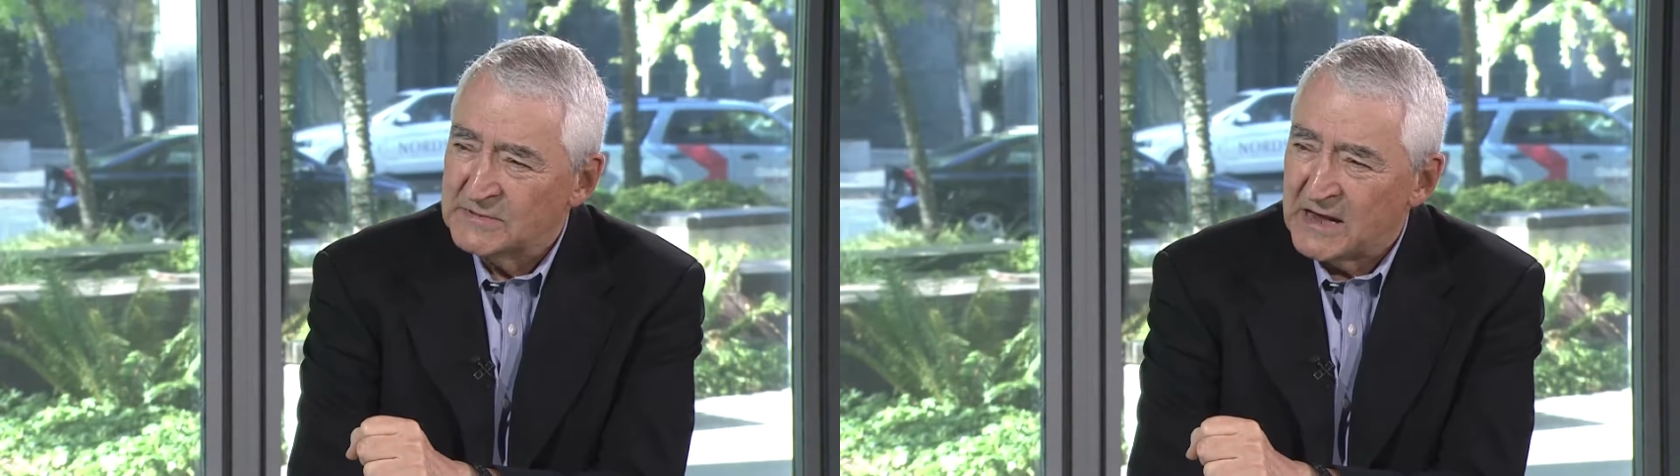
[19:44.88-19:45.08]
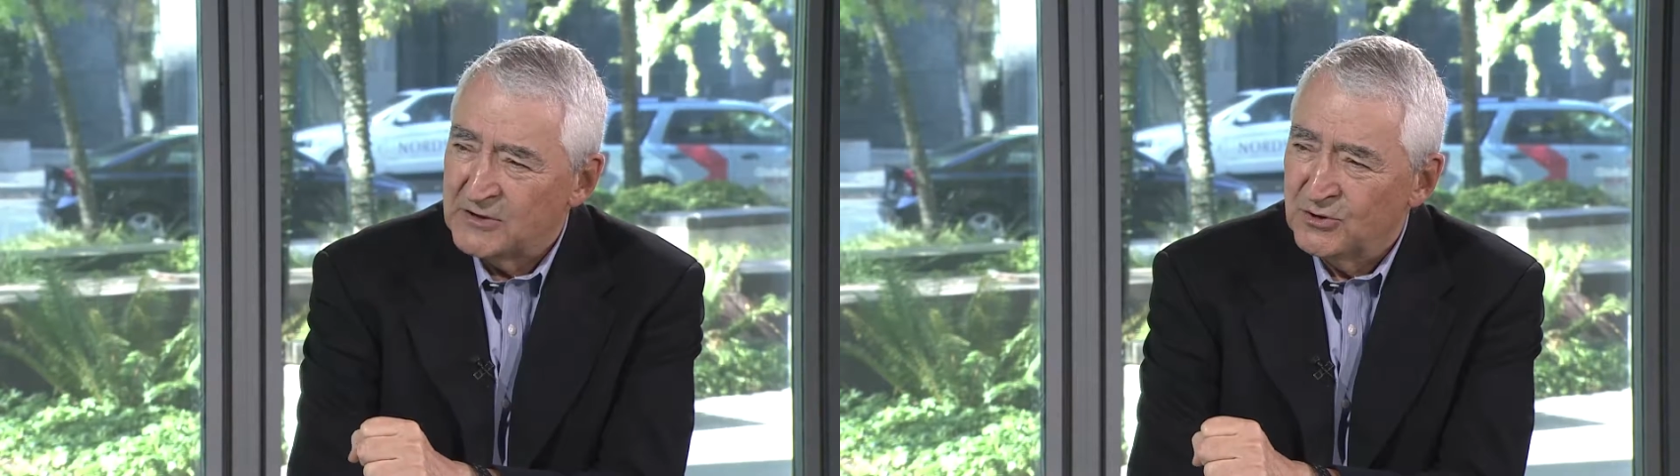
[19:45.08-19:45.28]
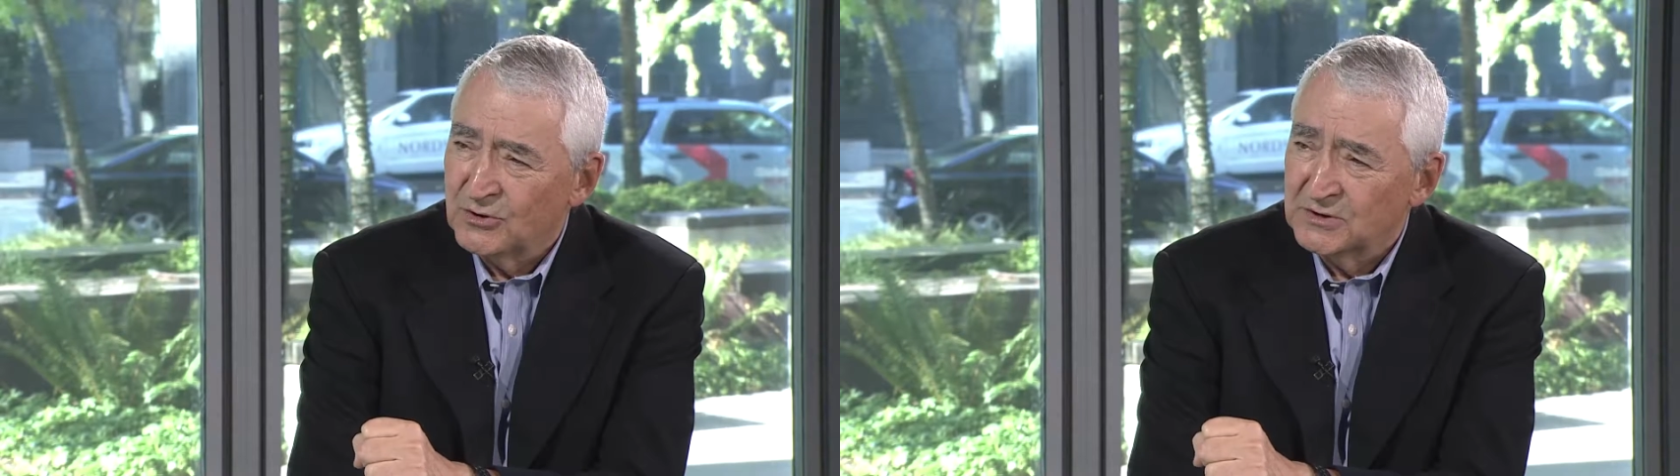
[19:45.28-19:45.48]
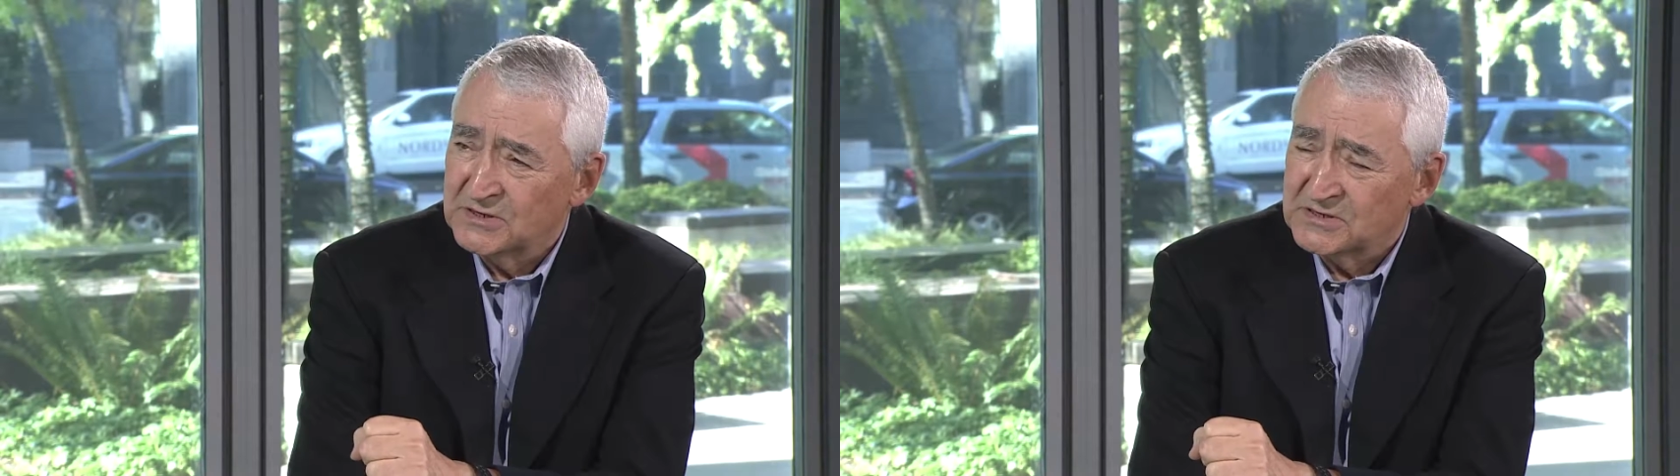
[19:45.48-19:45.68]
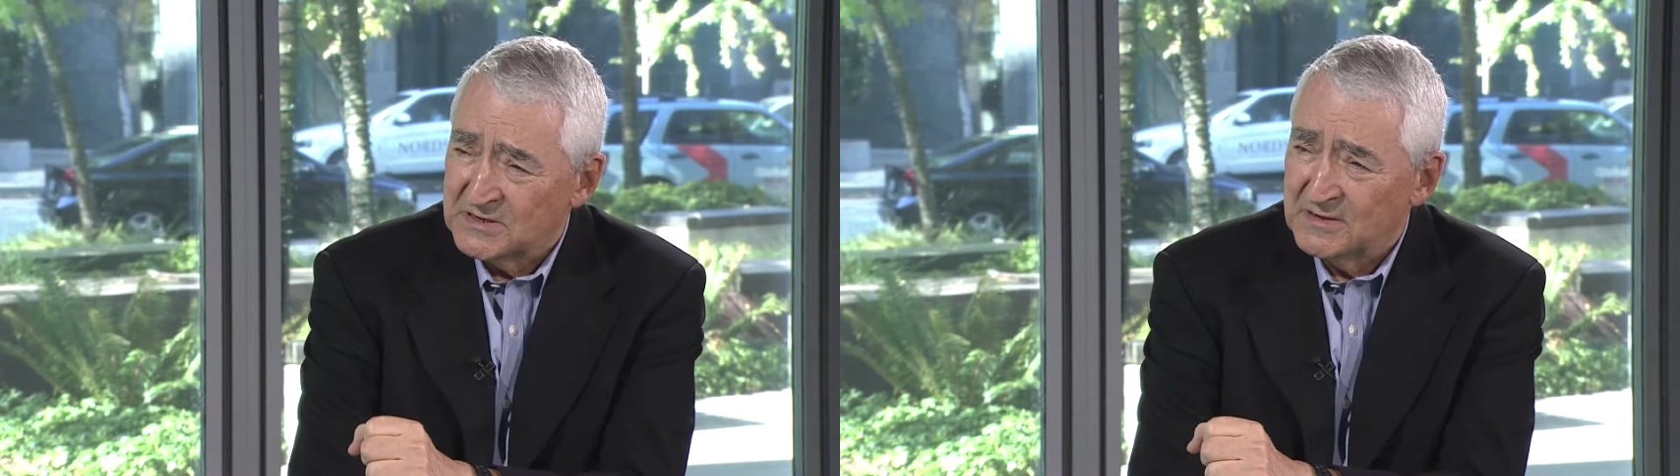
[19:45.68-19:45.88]
I yearn
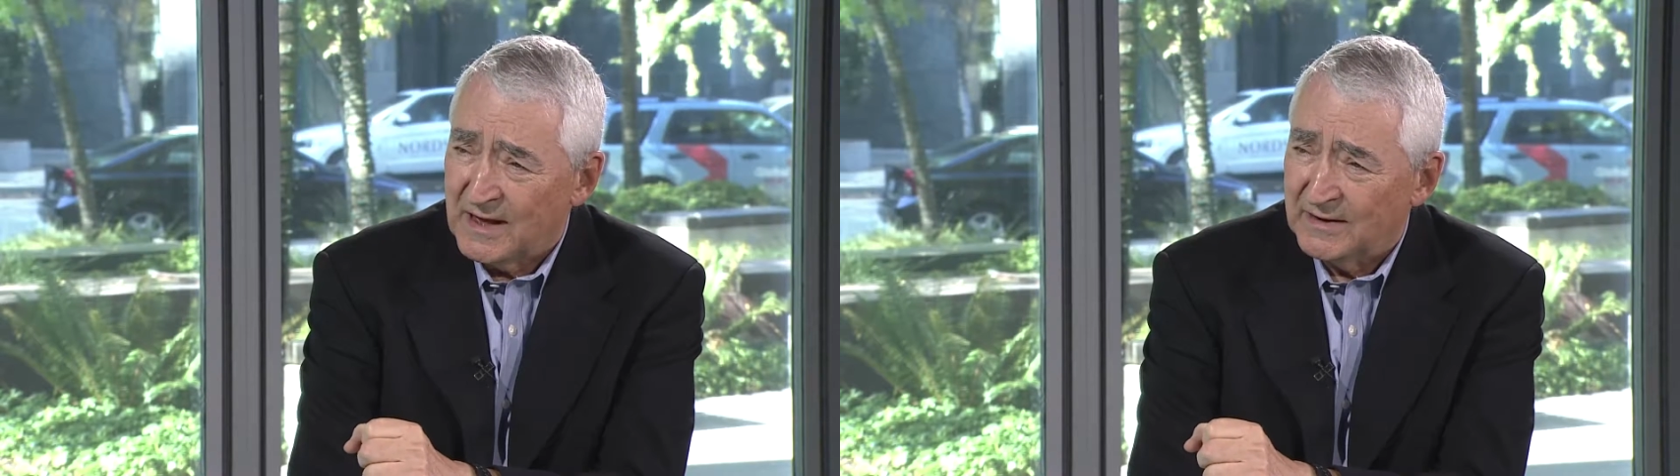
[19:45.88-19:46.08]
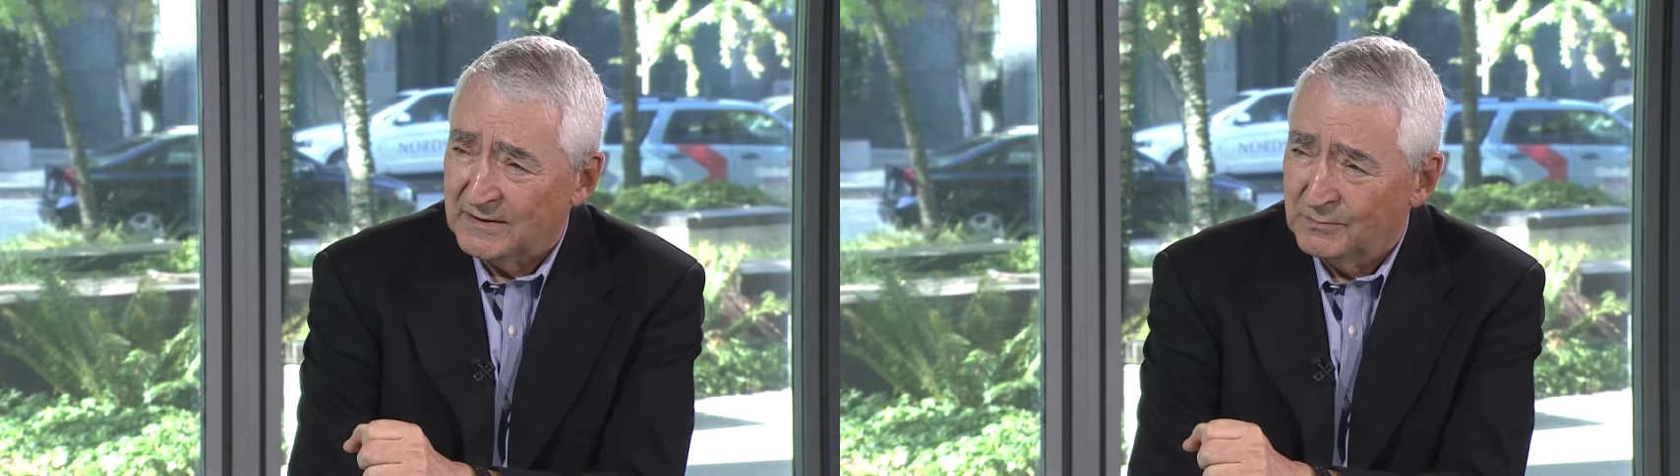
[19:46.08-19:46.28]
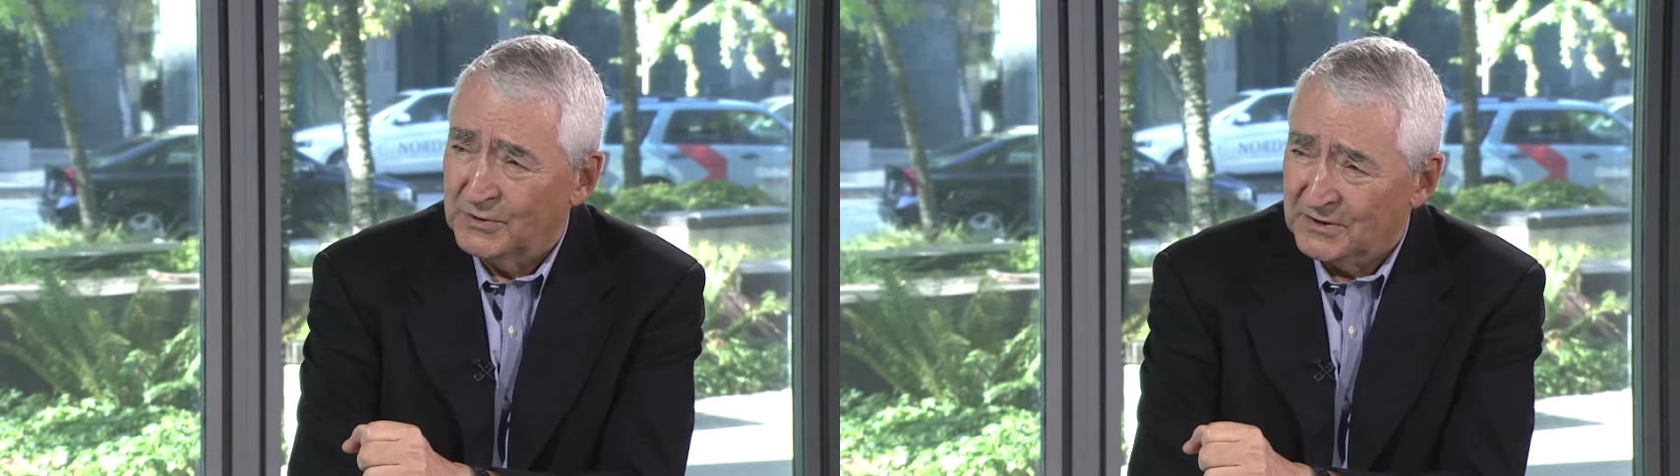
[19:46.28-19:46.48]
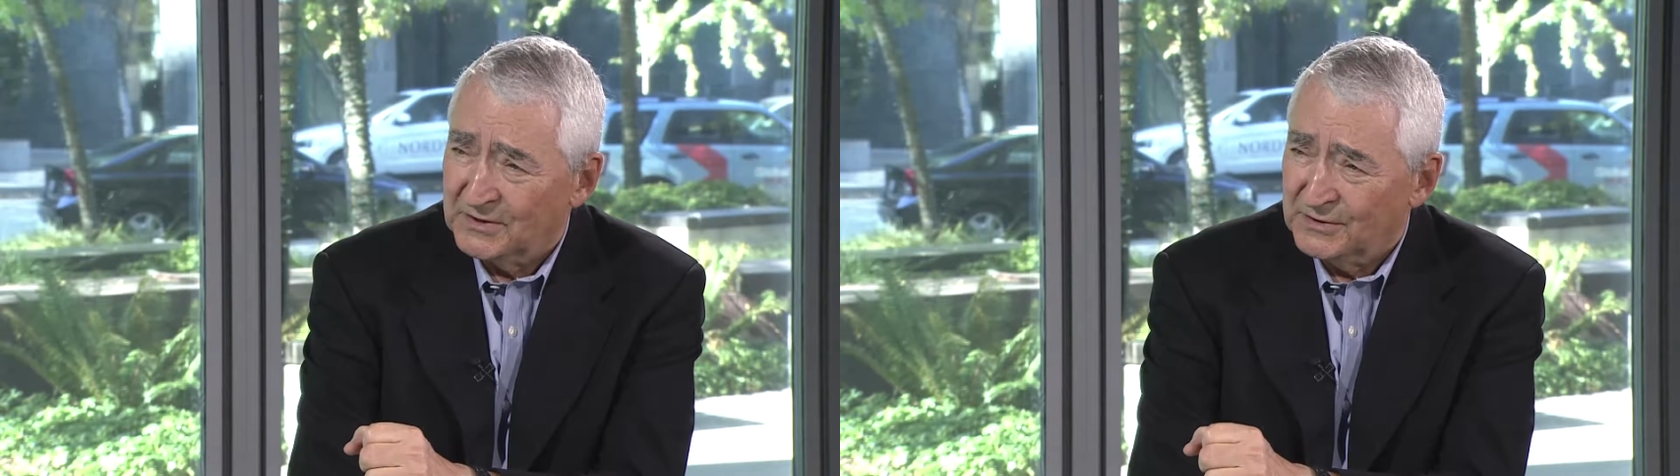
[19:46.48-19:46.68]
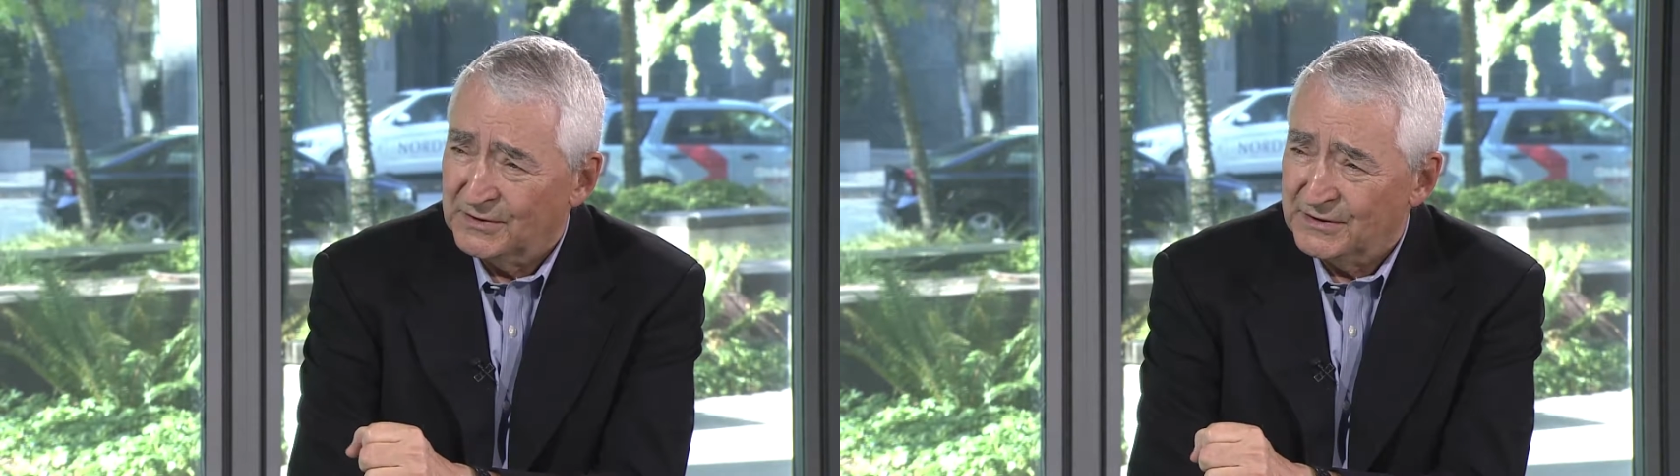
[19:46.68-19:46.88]
to see that in
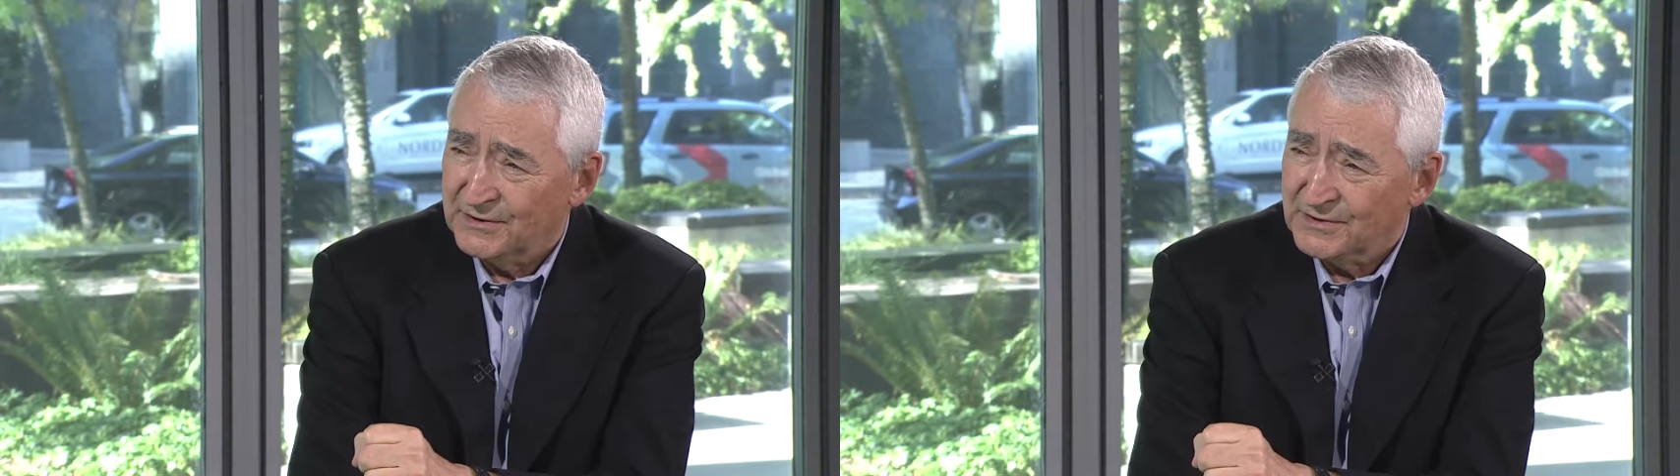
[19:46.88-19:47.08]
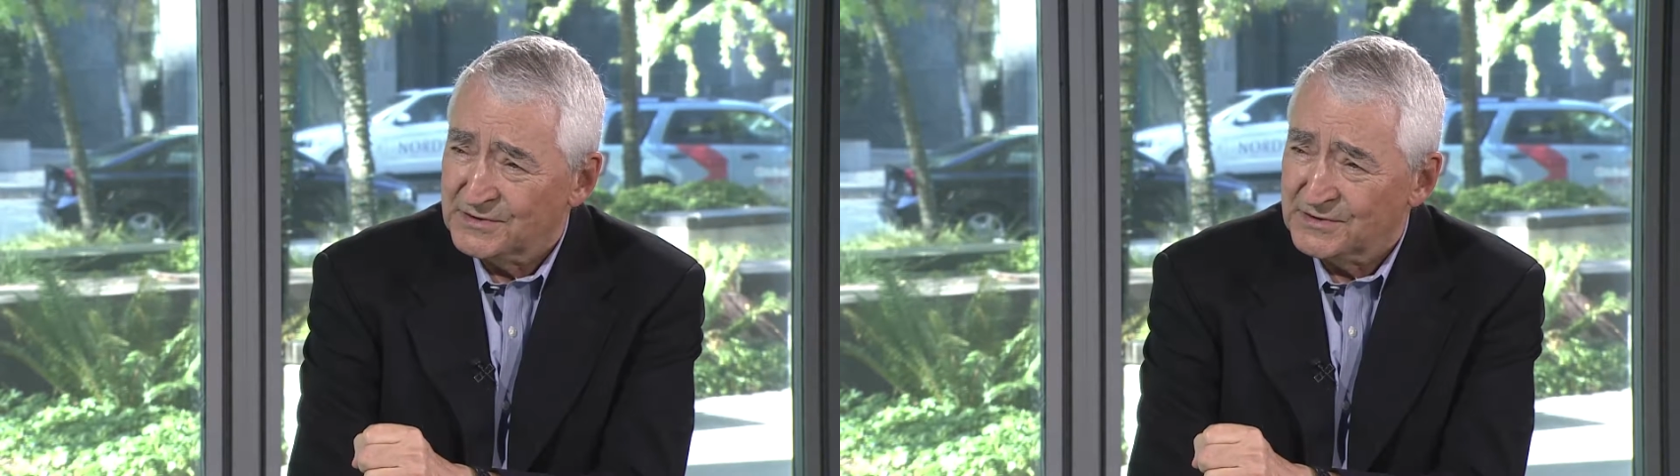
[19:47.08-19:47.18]
political leaders.